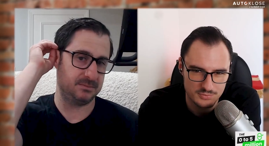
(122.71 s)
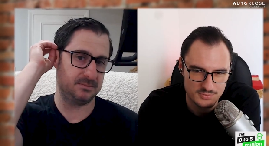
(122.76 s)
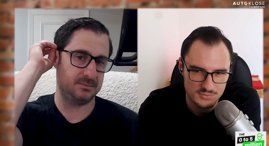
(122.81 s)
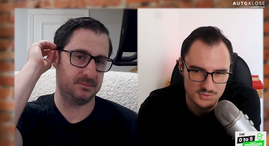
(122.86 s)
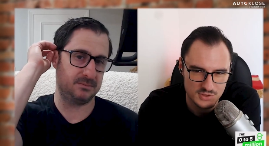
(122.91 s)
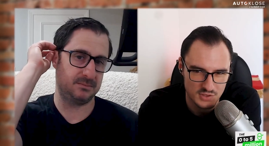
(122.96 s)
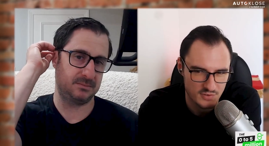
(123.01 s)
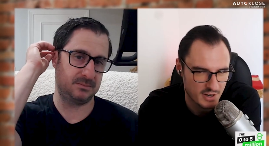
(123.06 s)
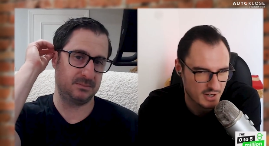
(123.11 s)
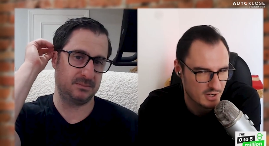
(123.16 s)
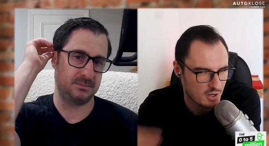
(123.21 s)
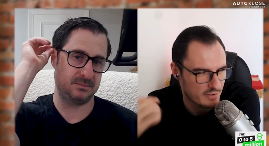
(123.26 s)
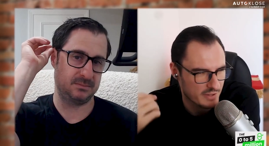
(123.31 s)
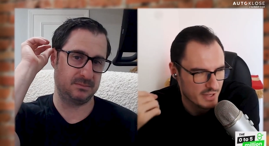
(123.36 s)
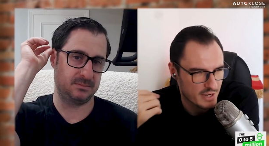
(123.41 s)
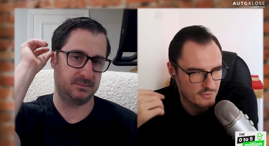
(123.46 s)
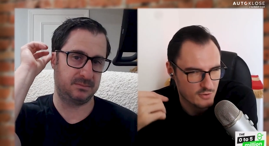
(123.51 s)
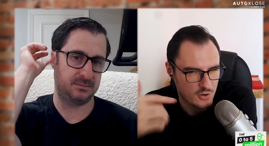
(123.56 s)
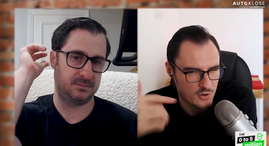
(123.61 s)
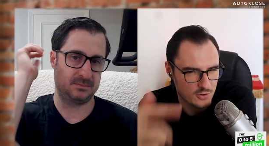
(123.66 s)
Speaker 1: So I got
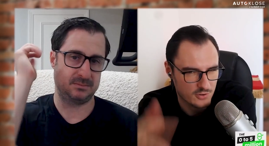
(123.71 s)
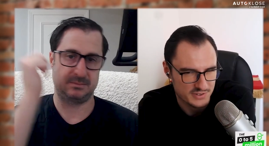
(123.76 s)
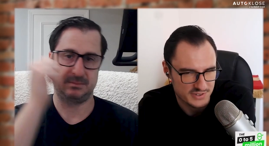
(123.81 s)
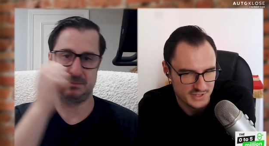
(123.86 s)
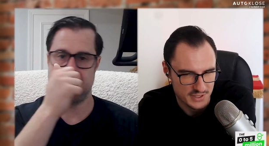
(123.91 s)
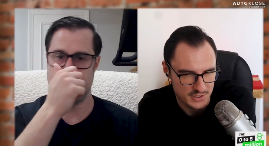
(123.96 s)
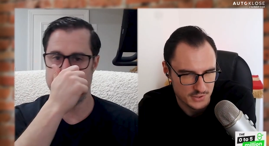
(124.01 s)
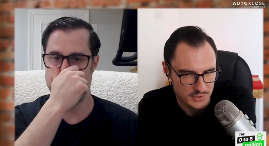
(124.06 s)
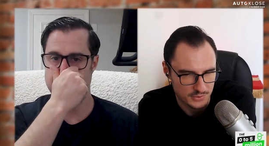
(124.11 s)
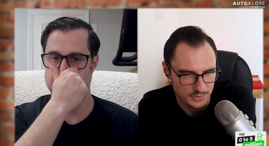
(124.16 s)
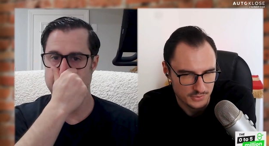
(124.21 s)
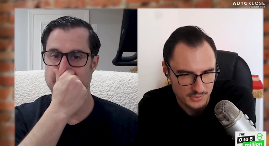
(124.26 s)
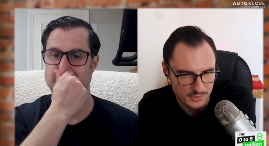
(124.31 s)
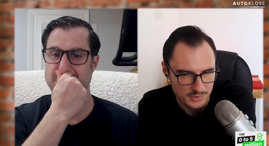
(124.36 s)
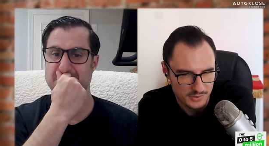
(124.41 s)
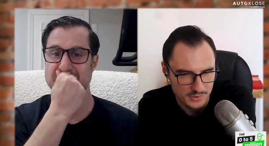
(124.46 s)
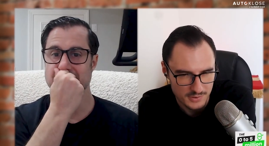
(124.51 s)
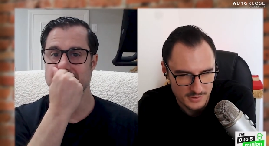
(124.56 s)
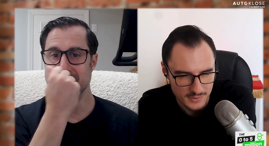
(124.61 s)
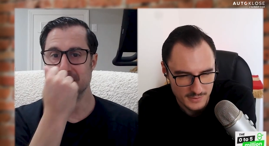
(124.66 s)
that wrong, or is that you?
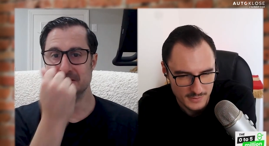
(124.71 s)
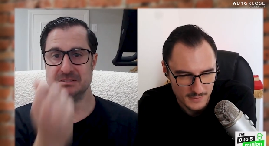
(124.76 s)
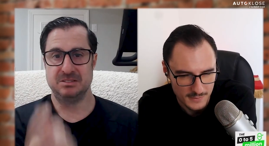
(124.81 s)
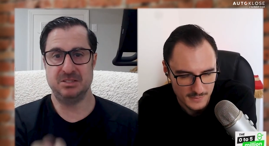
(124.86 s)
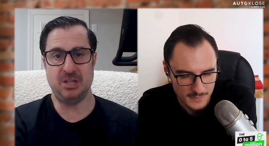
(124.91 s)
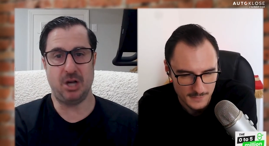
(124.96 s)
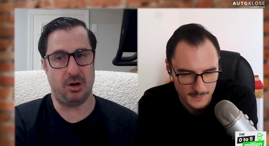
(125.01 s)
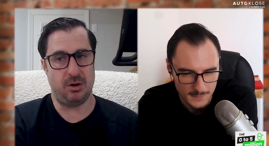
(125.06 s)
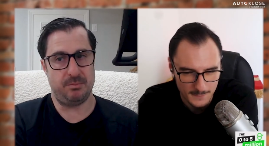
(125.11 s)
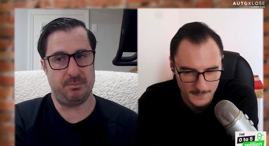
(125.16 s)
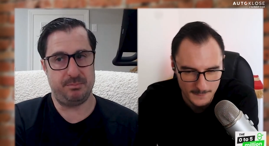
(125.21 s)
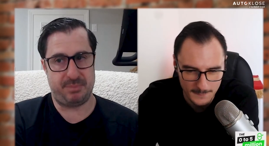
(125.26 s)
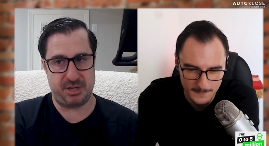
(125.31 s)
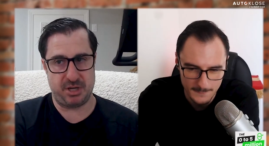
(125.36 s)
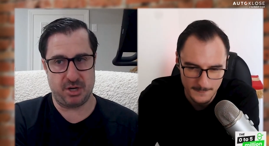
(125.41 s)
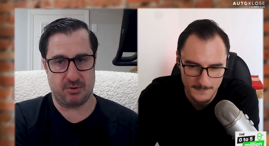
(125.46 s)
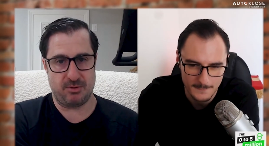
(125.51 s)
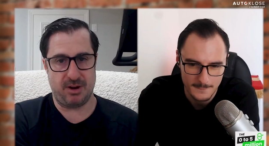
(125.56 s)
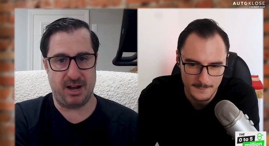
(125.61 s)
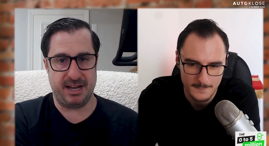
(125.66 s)
Speaker 2: No,
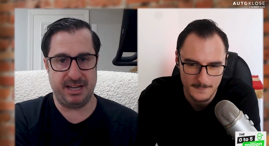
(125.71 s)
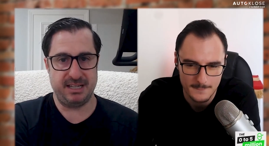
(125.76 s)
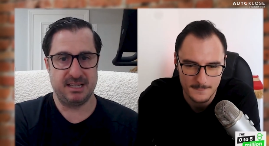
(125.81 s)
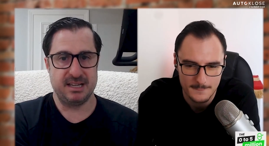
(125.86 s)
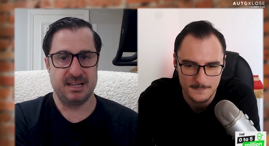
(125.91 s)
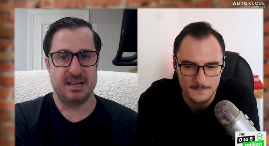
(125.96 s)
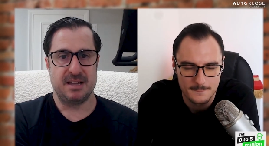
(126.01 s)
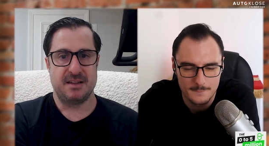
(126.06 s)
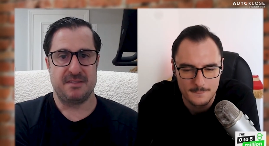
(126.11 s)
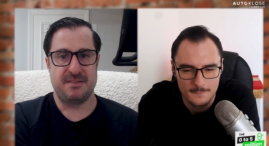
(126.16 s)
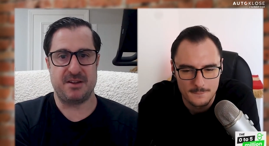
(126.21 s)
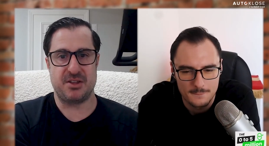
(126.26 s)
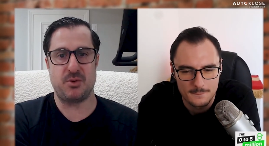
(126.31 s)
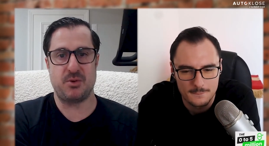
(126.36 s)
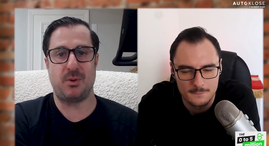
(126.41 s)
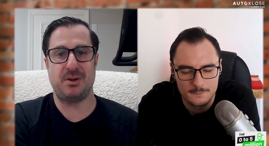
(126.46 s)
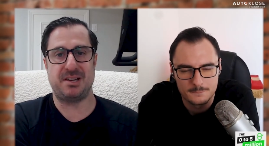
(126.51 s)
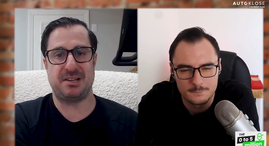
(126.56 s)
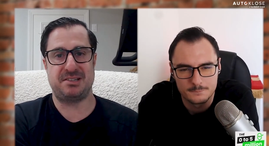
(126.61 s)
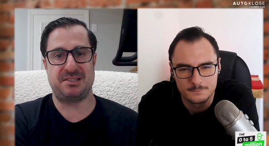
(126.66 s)
but you're right. They're
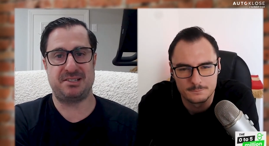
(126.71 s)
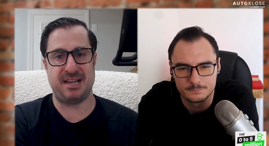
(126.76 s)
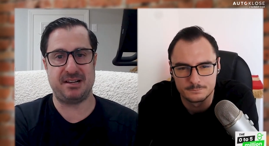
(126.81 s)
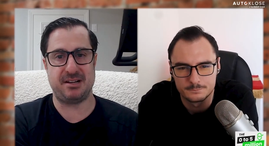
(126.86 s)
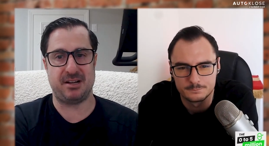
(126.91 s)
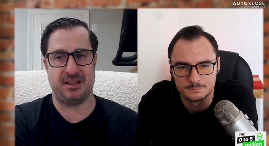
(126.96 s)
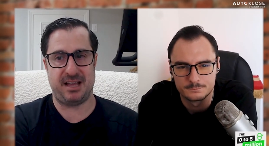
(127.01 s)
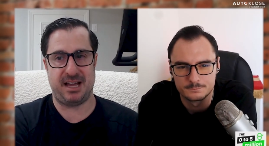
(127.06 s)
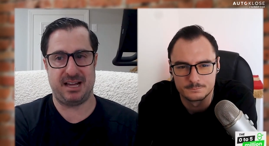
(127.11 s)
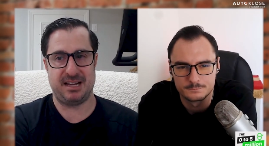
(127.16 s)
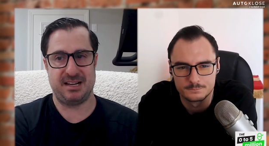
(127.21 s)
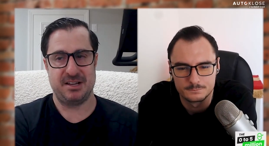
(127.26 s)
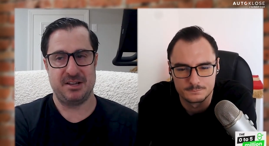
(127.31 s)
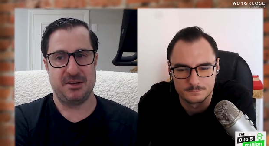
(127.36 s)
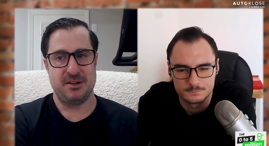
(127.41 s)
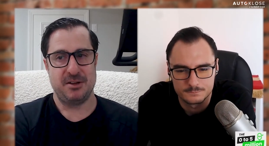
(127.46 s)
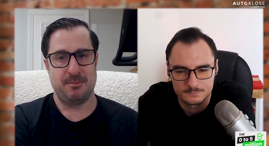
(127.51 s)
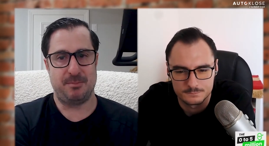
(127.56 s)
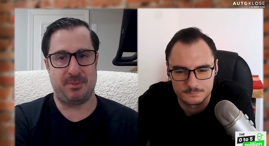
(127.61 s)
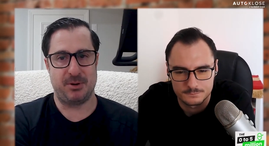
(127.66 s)
the ones that said all that.
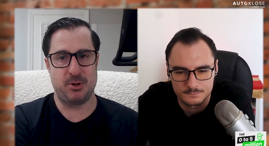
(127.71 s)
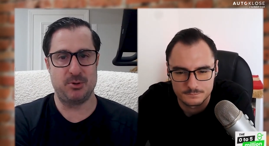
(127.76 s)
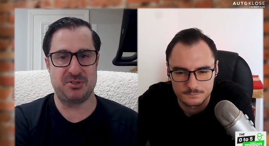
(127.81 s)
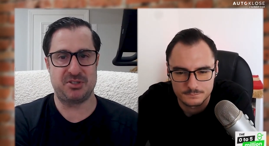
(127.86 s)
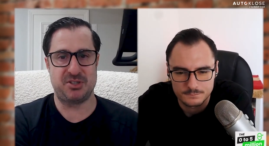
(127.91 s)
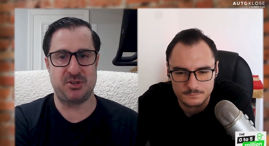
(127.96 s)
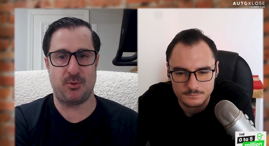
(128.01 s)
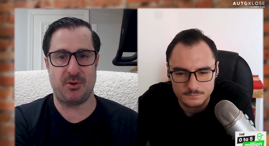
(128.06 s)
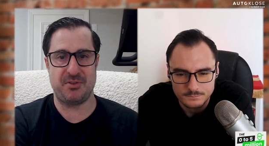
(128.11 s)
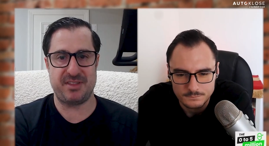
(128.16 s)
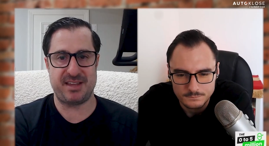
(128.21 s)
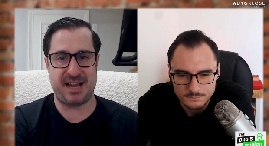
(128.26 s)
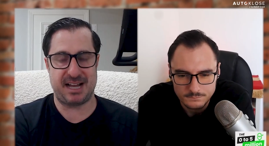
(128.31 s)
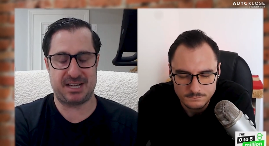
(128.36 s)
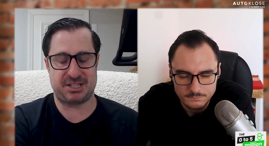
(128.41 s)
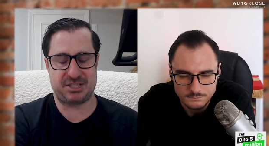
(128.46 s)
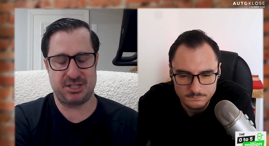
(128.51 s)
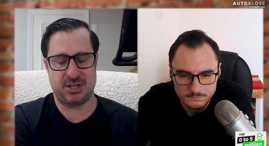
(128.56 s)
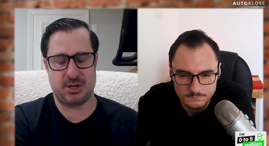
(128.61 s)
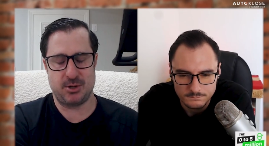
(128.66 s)
But who's the one that
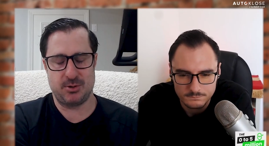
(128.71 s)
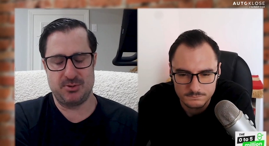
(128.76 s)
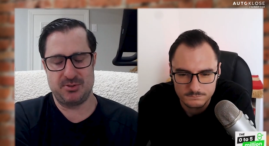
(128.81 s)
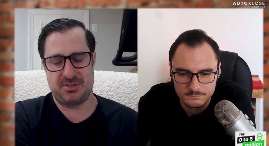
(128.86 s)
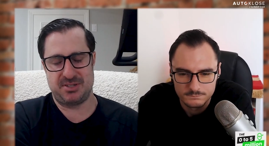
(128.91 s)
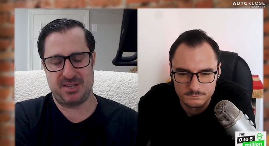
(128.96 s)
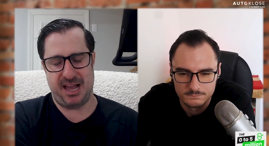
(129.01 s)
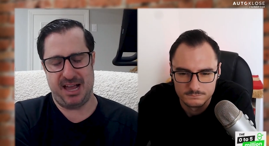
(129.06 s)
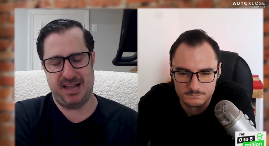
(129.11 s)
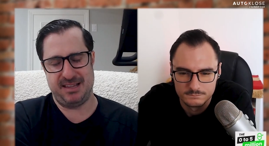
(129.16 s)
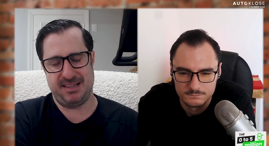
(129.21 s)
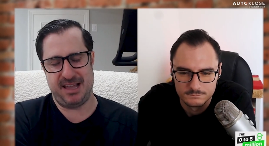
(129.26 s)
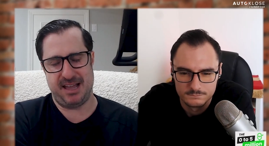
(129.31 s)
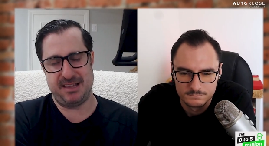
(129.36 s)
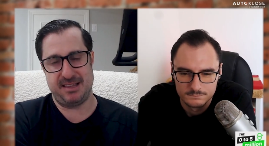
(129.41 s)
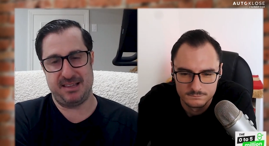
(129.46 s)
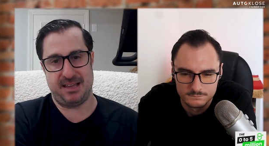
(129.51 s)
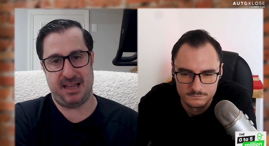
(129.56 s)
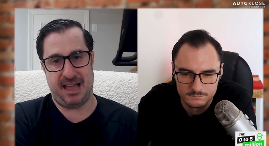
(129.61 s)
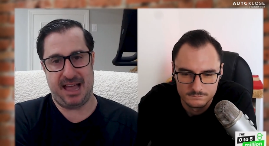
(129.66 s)
actually goes and
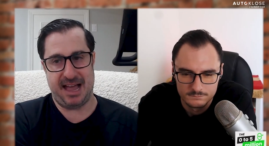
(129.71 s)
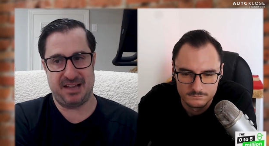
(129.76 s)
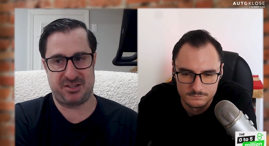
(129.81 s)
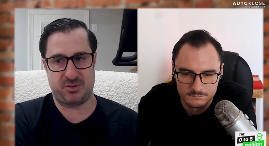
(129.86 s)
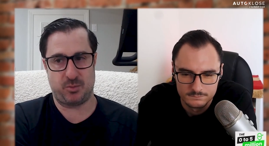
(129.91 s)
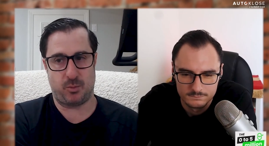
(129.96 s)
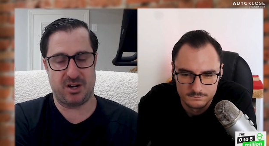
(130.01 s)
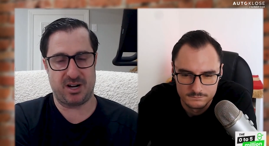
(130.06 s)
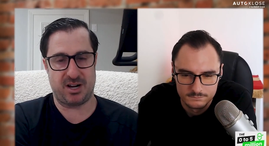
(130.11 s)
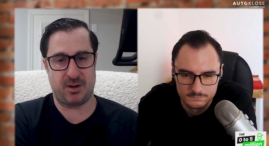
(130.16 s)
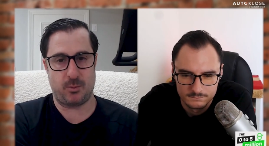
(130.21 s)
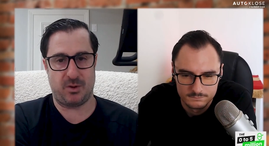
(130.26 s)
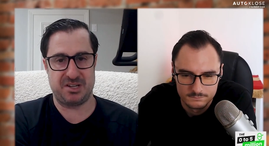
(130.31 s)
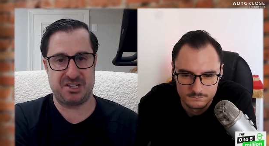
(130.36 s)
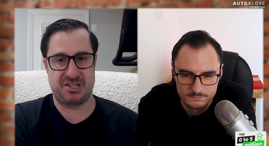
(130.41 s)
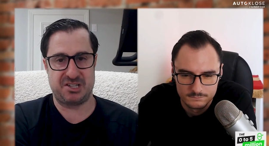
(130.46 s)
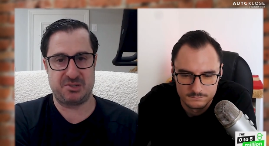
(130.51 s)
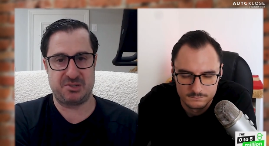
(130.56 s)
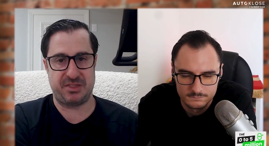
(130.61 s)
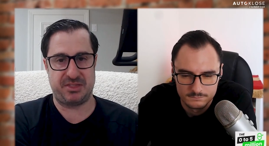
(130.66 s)
then has one on
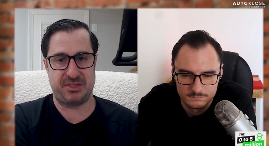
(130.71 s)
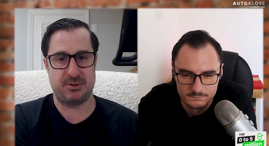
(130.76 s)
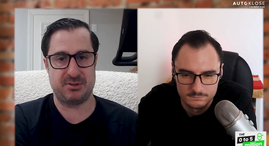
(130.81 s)
ones with